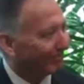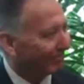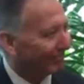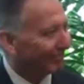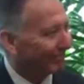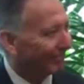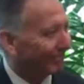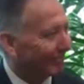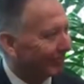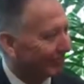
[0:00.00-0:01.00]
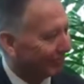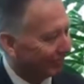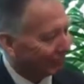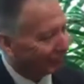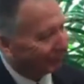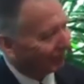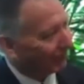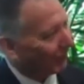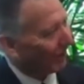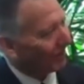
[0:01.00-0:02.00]
Very good. I appreciate your
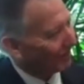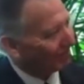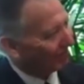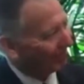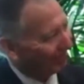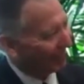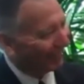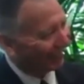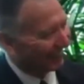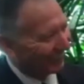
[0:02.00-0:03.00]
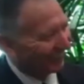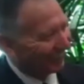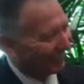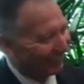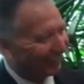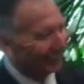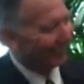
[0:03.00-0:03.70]
time. Bruce Jones, TaxWealth, based out of